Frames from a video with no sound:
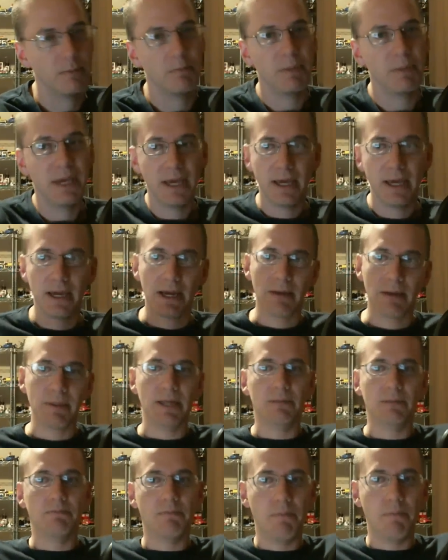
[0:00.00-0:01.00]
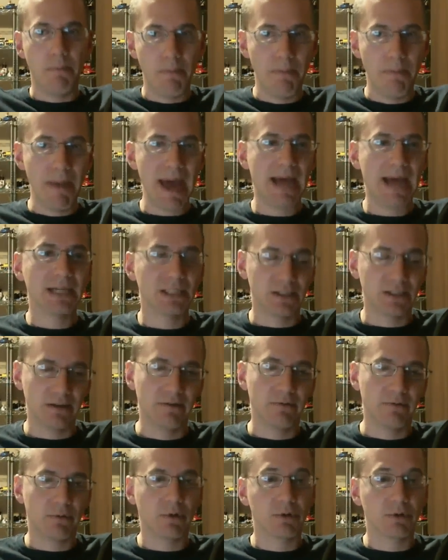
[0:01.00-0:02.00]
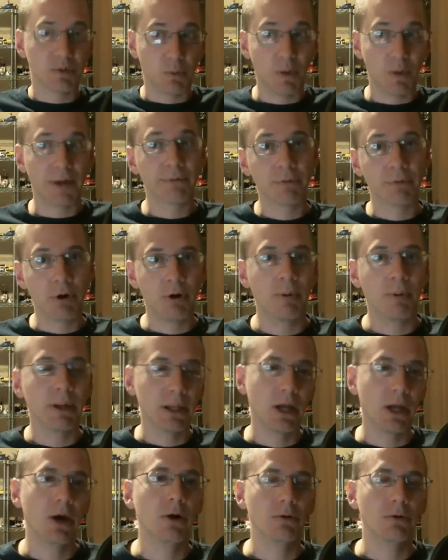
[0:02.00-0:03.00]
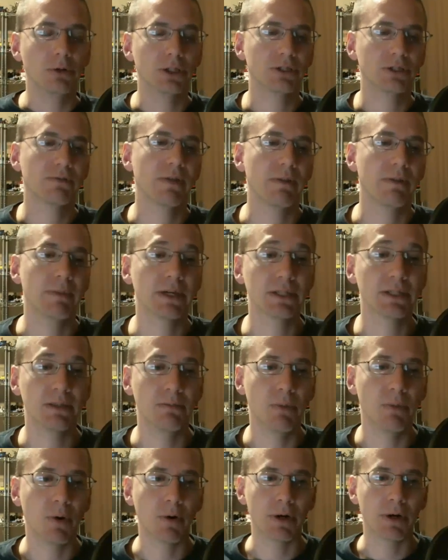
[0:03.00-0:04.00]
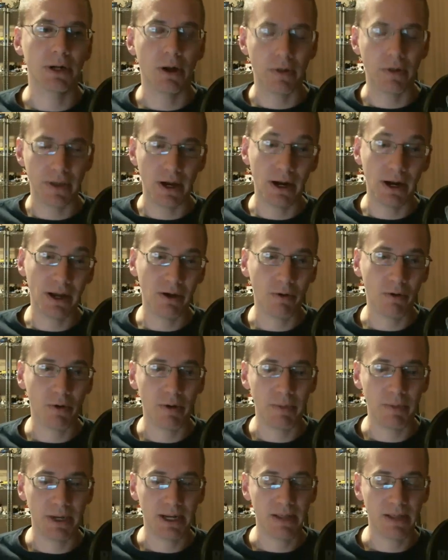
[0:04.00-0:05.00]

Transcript: Big, I mean, massive. There was one room alone just for the mixing board and all the audio equipment.